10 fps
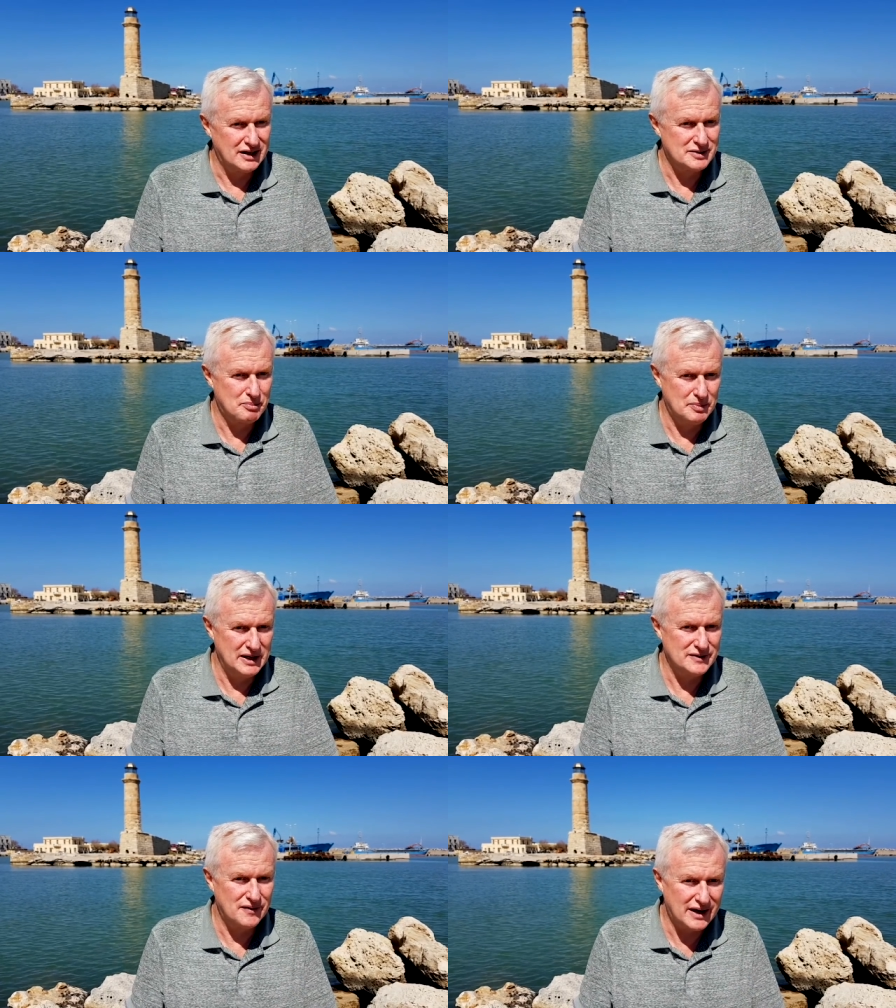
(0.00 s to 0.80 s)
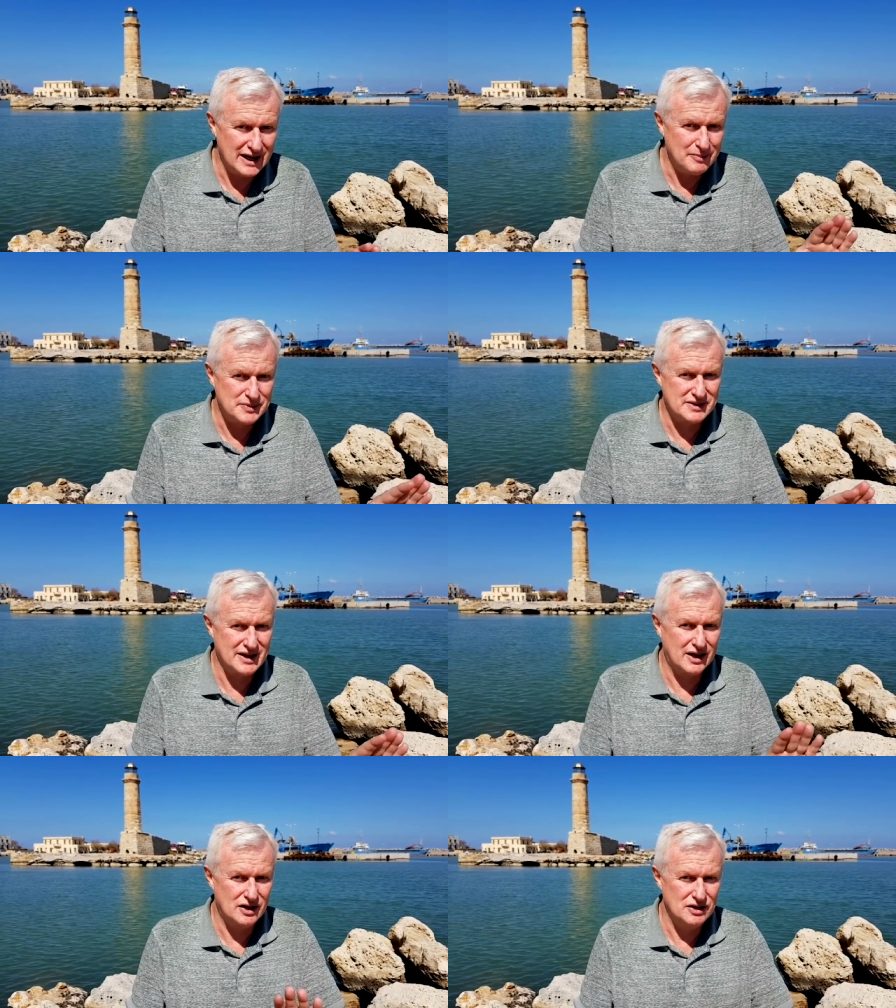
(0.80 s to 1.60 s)
It's it's for keeps.
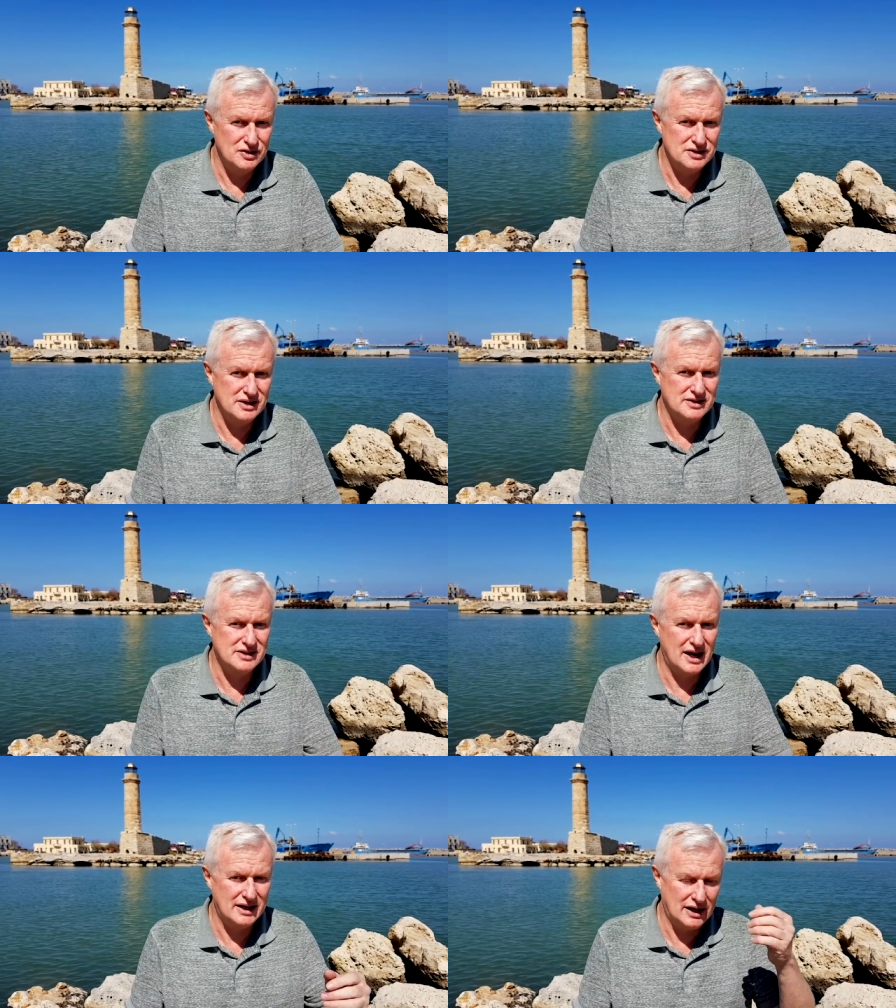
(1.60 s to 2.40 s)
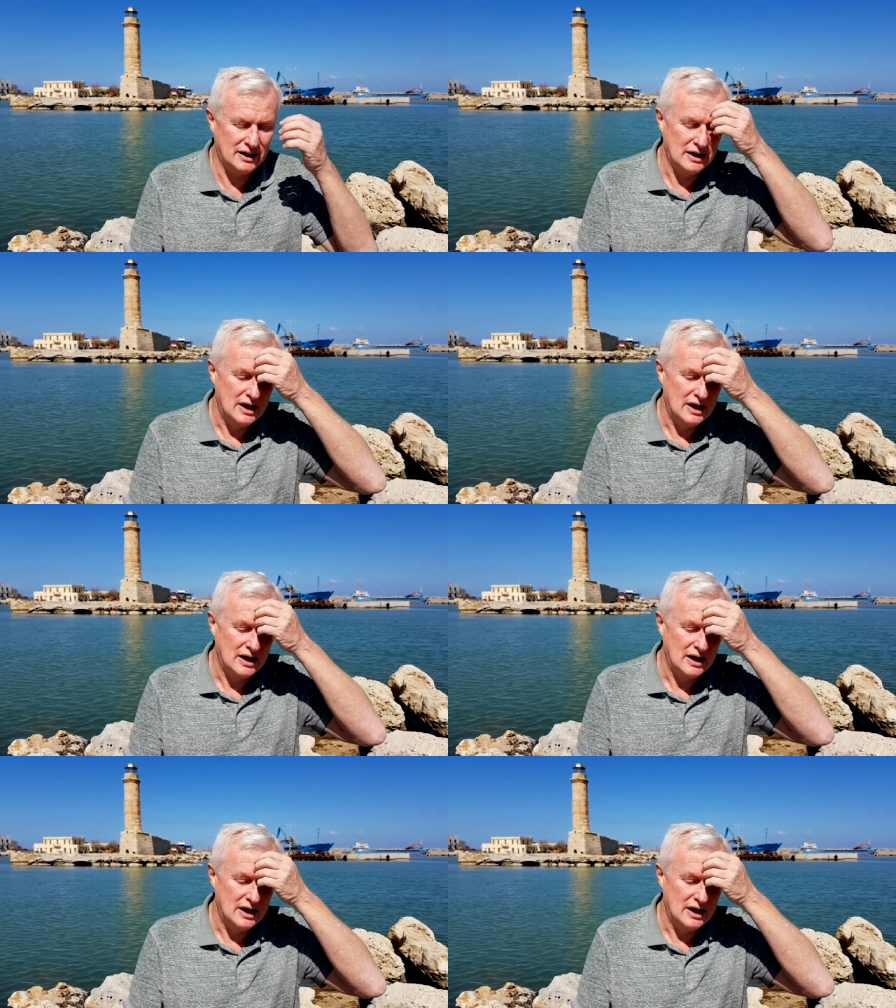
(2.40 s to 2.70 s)
They're going to use this data.